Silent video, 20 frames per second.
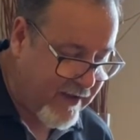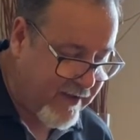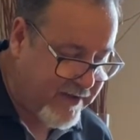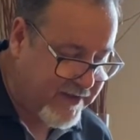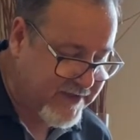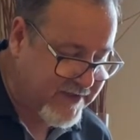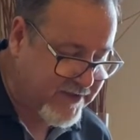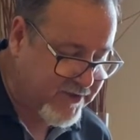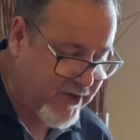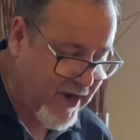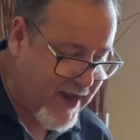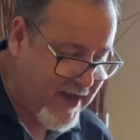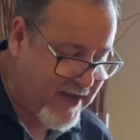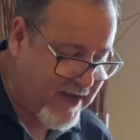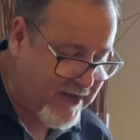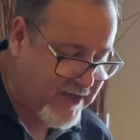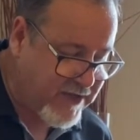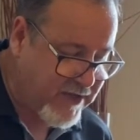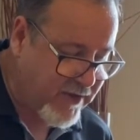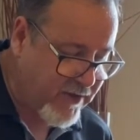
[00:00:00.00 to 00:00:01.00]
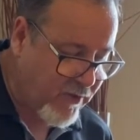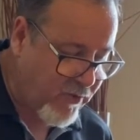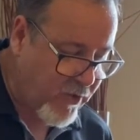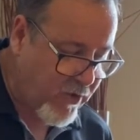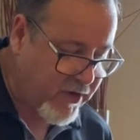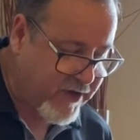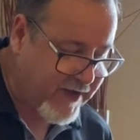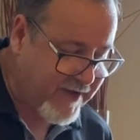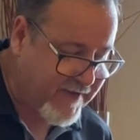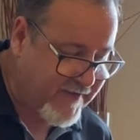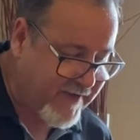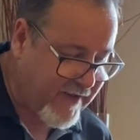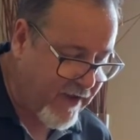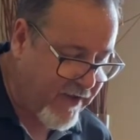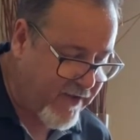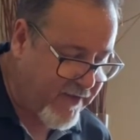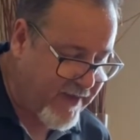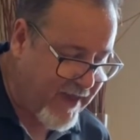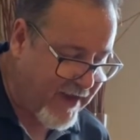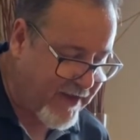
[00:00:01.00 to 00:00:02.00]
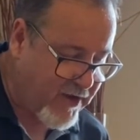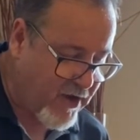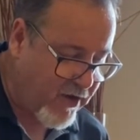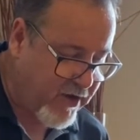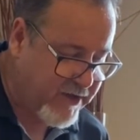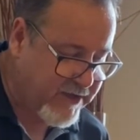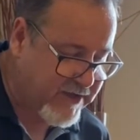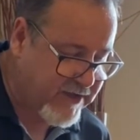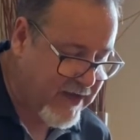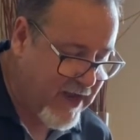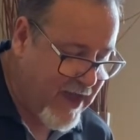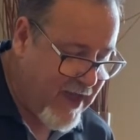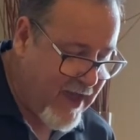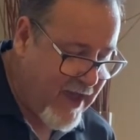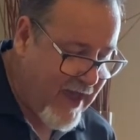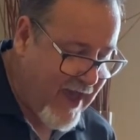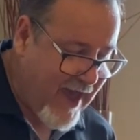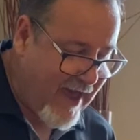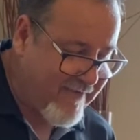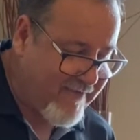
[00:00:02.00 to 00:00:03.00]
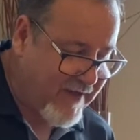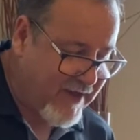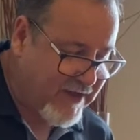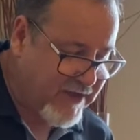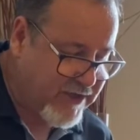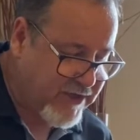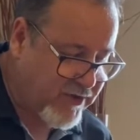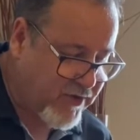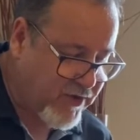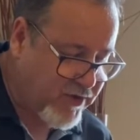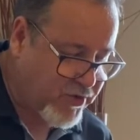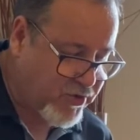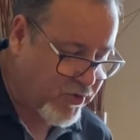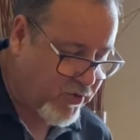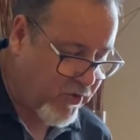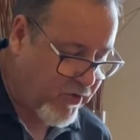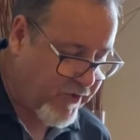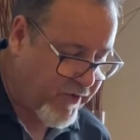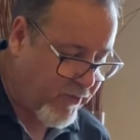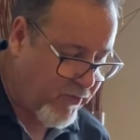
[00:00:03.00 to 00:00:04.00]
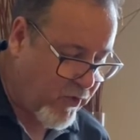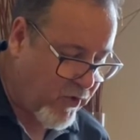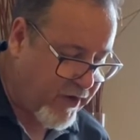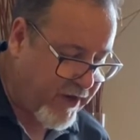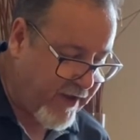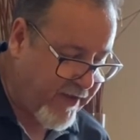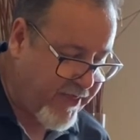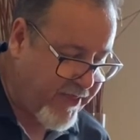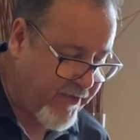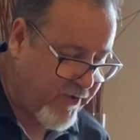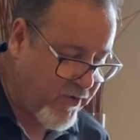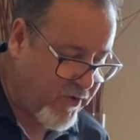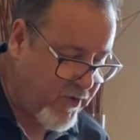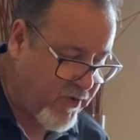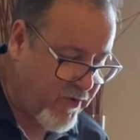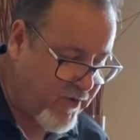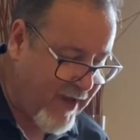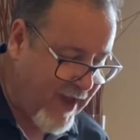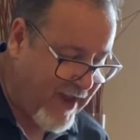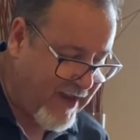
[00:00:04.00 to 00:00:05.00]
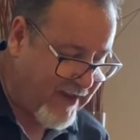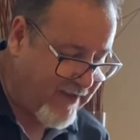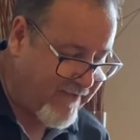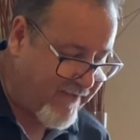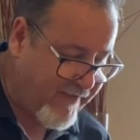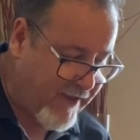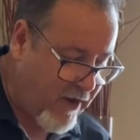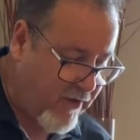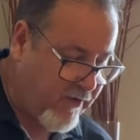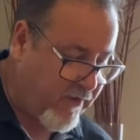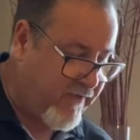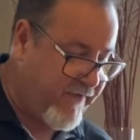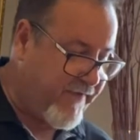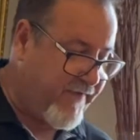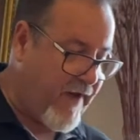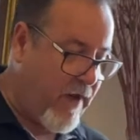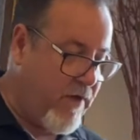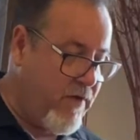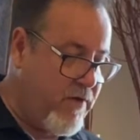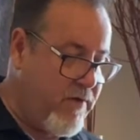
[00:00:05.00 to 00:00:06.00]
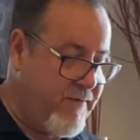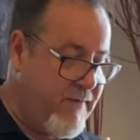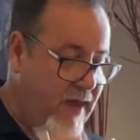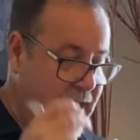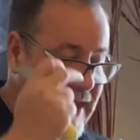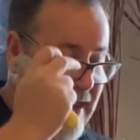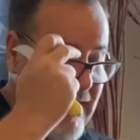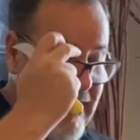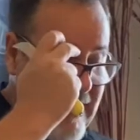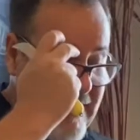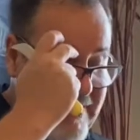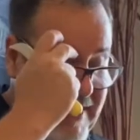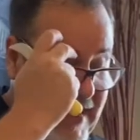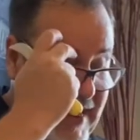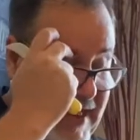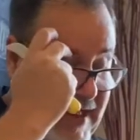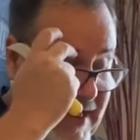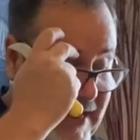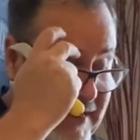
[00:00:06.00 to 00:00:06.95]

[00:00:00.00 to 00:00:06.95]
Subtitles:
straight into the water, so they're not having to draw the water through any floral foam. They're